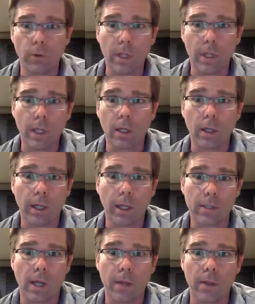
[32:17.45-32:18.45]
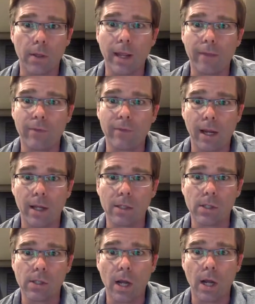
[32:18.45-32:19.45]
the clicks on the
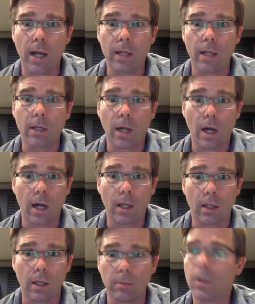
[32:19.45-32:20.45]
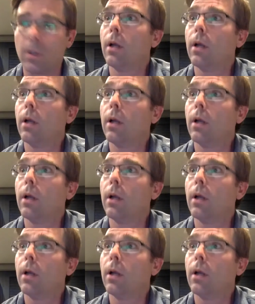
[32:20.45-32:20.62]
left-hand side column,